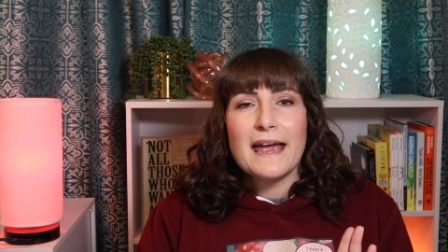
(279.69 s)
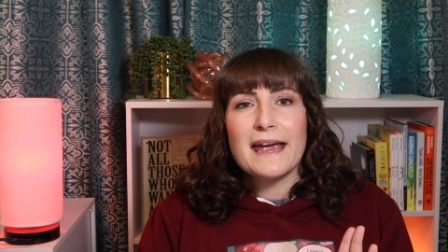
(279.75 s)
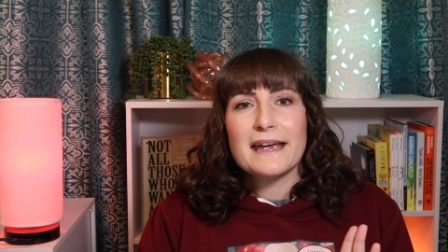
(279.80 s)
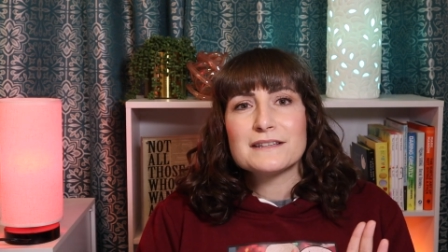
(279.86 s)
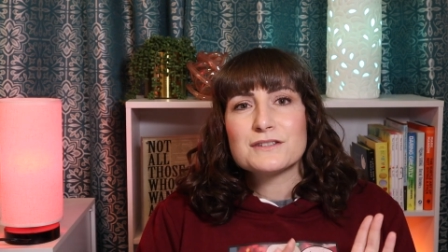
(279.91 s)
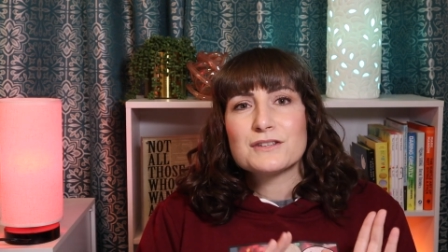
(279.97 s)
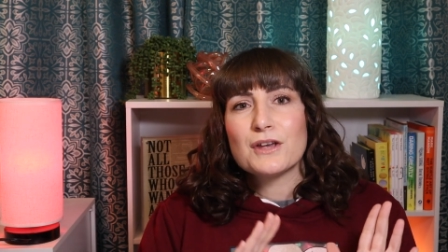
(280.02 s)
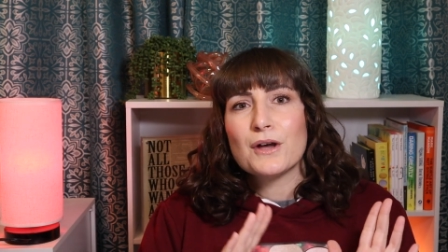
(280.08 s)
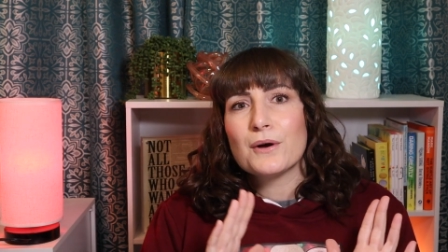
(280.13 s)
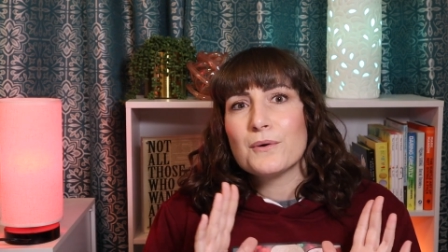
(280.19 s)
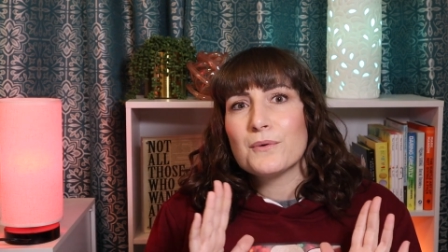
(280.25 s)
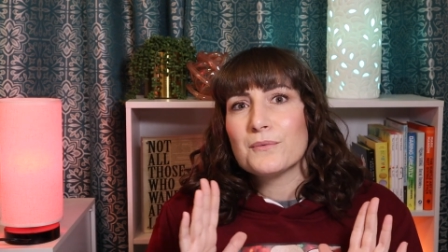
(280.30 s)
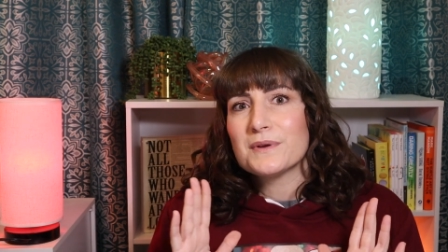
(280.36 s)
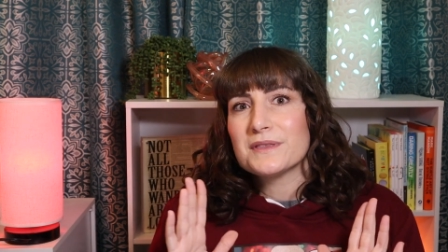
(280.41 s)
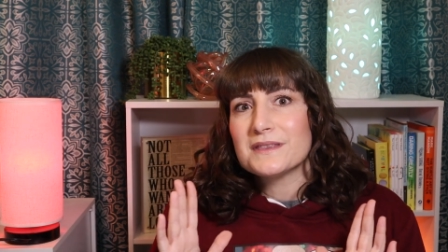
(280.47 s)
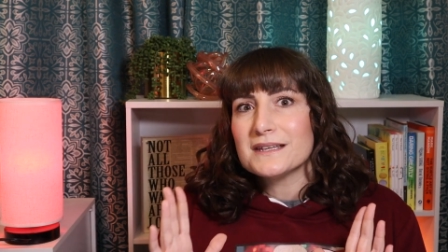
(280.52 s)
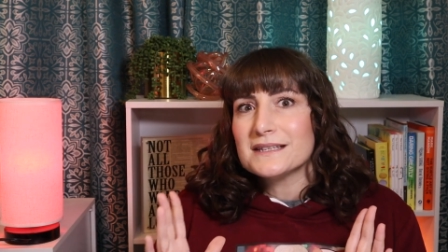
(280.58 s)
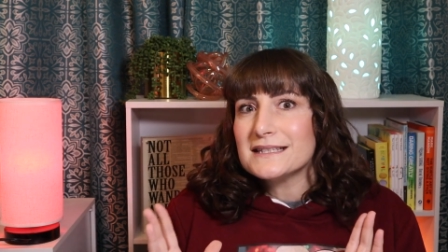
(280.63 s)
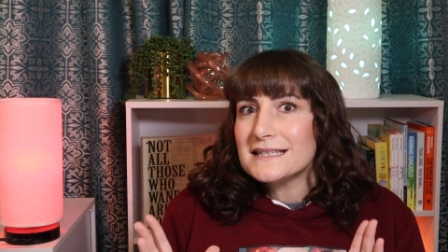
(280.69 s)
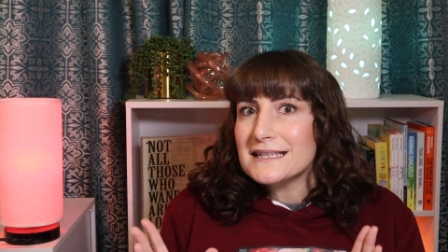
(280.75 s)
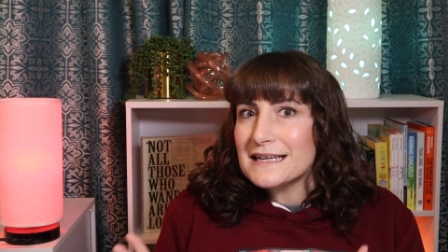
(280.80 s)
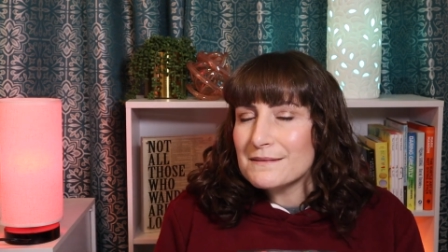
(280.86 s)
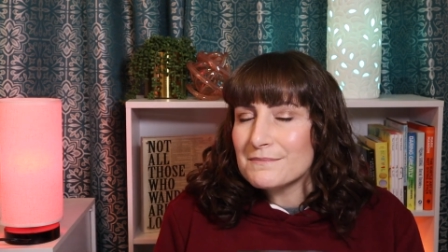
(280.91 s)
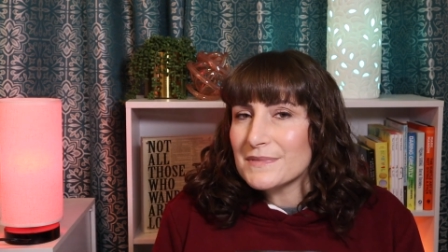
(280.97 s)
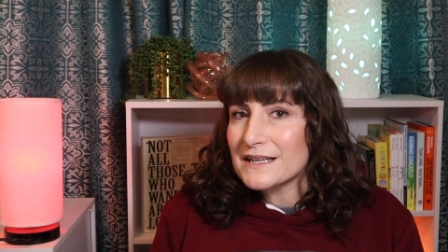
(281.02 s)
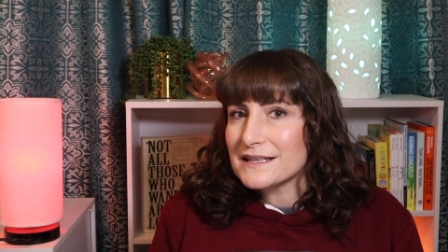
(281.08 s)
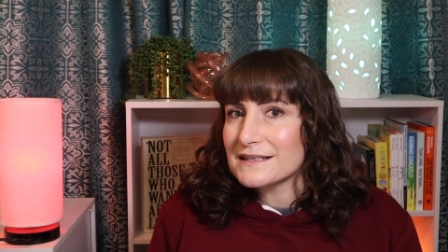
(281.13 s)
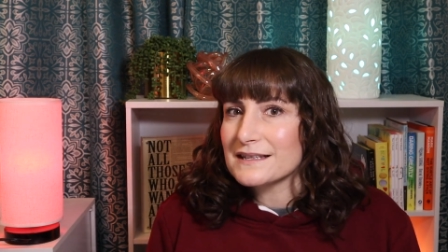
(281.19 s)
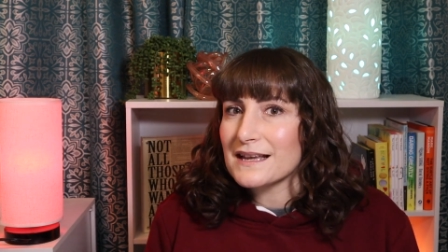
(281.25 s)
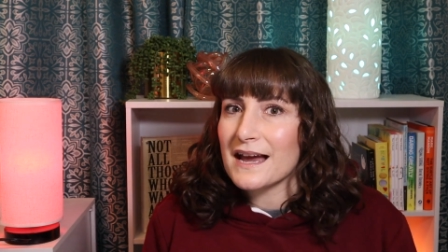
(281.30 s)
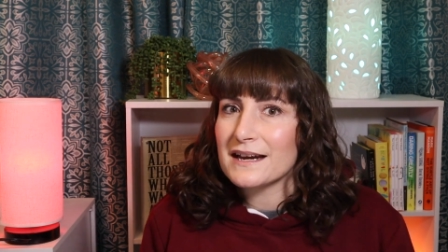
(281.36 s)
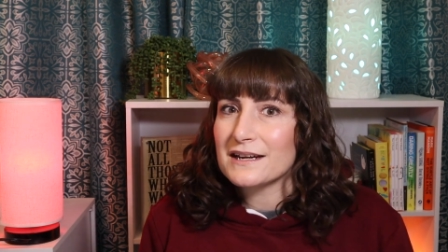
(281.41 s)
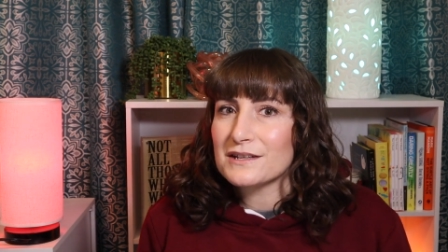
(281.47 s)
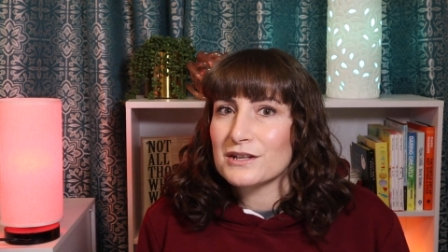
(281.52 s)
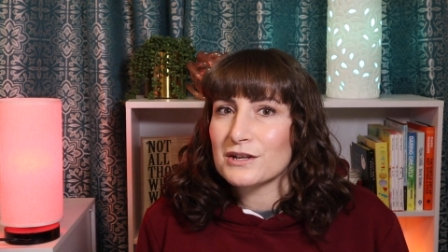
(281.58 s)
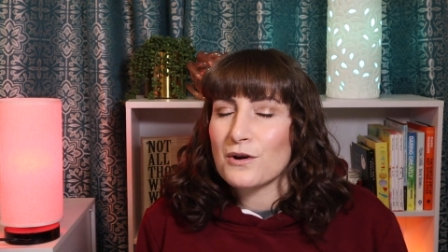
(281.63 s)
And so with the demon
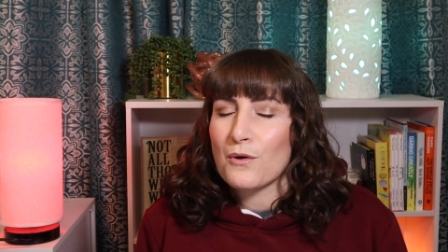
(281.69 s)
side of the